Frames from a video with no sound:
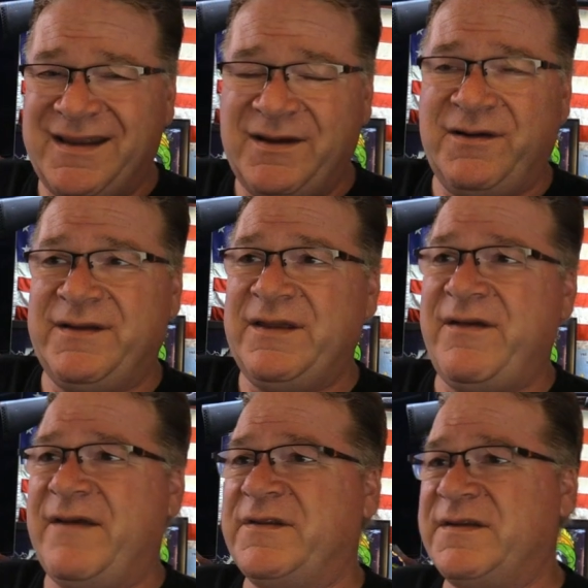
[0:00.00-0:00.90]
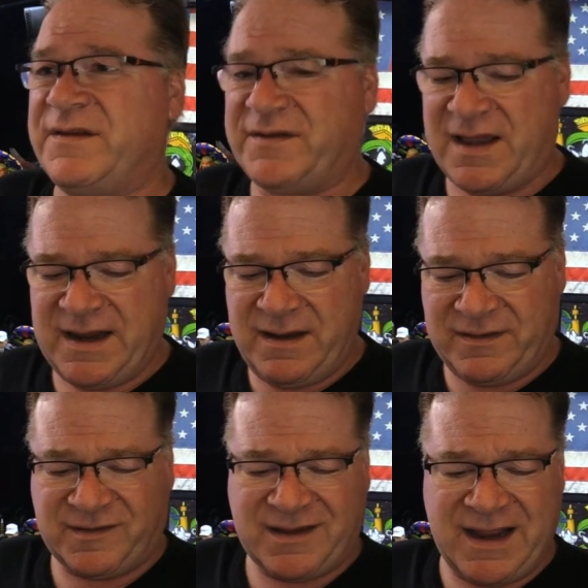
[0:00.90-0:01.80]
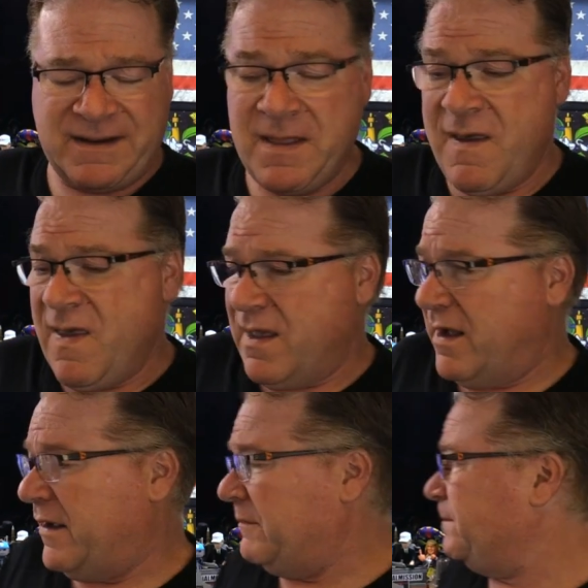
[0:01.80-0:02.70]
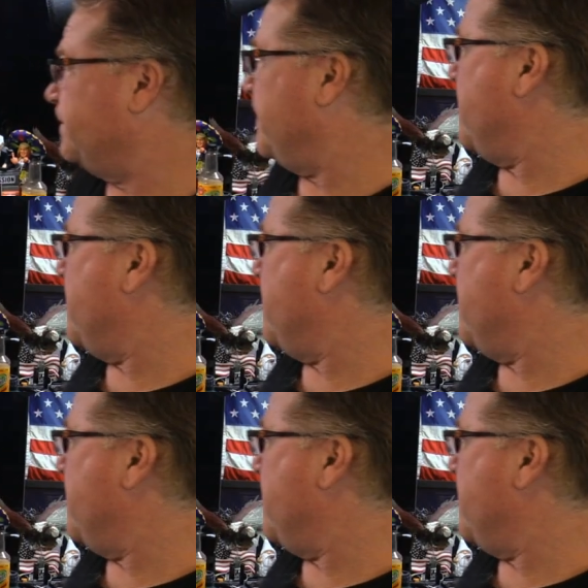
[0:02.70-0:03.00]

You know, you have to decide. Decide. Um,